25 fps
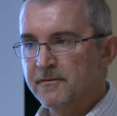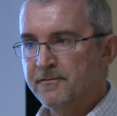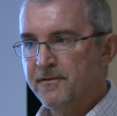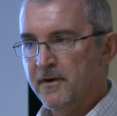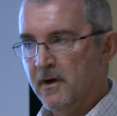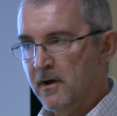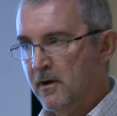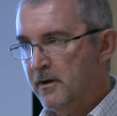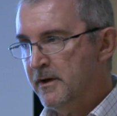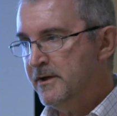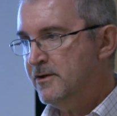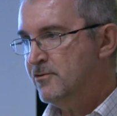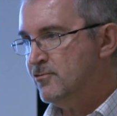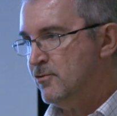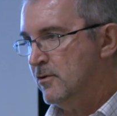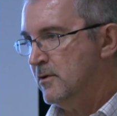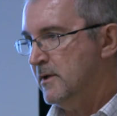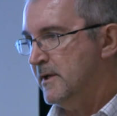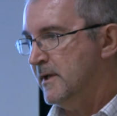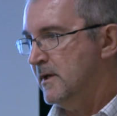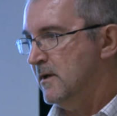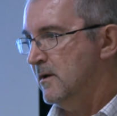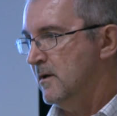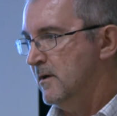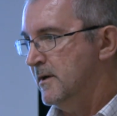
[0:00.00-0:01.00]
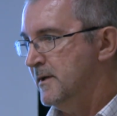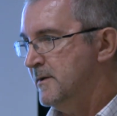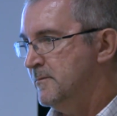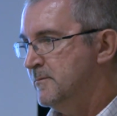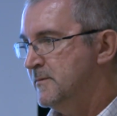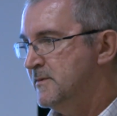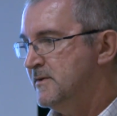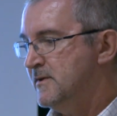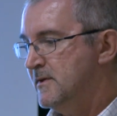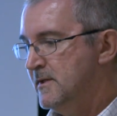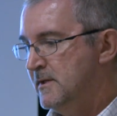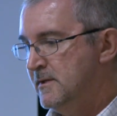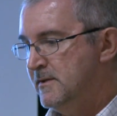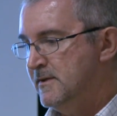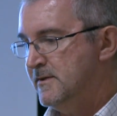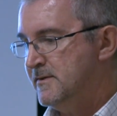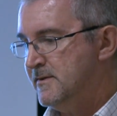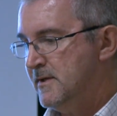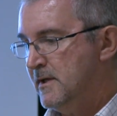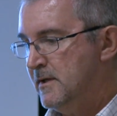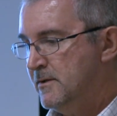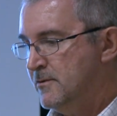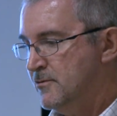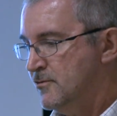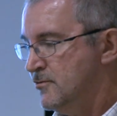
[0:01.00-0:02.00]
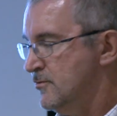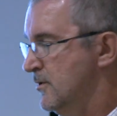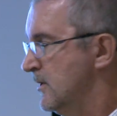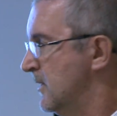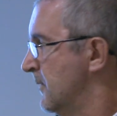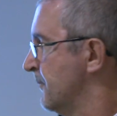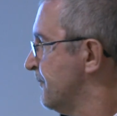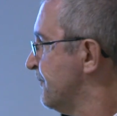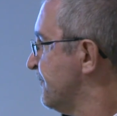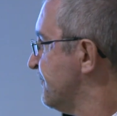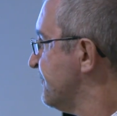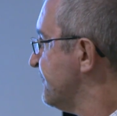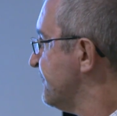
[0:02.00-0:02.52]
of hydraulic limes in this country.